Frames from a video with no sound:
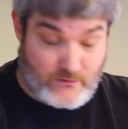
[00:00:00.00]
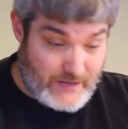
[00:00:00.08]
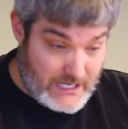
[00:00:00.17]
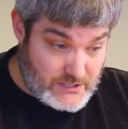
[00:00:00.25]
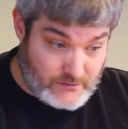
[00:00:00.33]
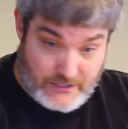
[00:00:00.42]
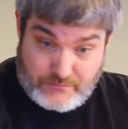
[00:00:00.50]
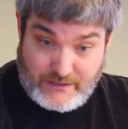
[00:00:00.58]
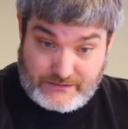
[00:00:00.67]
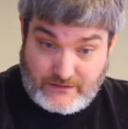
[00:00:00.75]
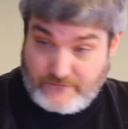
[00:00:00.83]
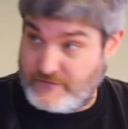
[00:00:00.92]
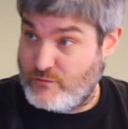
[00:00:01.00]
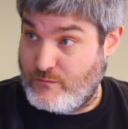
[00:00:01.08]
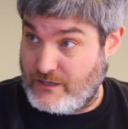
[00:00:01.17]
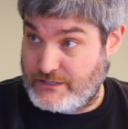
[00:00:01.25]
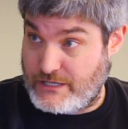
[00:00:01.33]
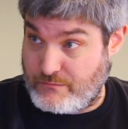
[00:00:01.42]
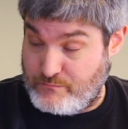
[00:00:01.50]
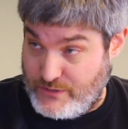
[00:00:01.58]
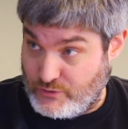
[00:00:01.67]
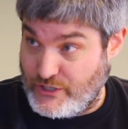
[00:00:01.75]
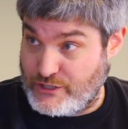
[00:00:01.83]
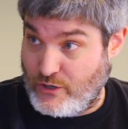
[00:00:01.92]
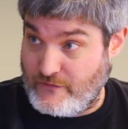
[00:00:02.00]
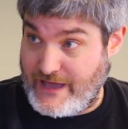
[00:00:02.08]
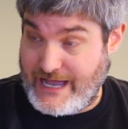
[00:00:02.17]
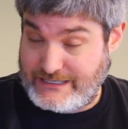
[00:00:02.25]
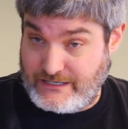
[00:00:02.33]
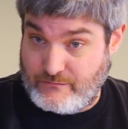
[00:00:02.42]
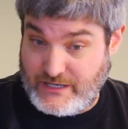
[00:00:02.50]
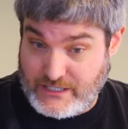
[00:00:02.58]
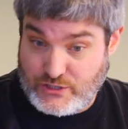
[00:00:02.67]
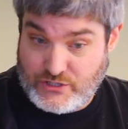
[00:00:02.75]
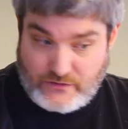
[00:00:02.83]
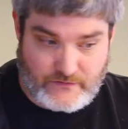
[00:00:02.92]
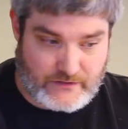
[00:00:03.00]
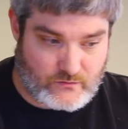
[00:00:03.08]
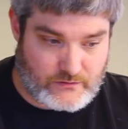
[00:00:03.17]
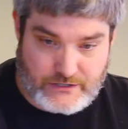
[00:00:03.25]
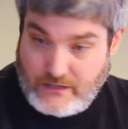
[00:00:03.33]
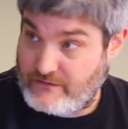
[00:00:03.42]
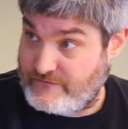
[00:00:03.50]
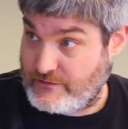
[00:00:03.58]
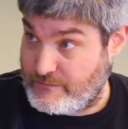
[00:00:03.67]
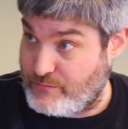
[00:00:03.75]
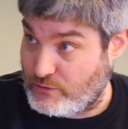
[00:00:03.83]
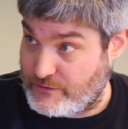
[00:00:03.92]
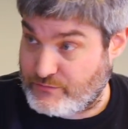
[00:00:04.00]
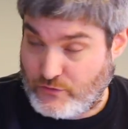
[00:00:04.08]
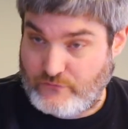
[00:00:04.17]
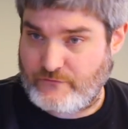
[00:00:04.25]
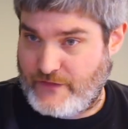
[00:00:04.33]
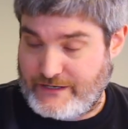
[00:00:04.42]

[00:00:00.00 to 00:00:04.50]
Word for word: we actually spent a few months building all that and making sure that it was uh, very bulletproof.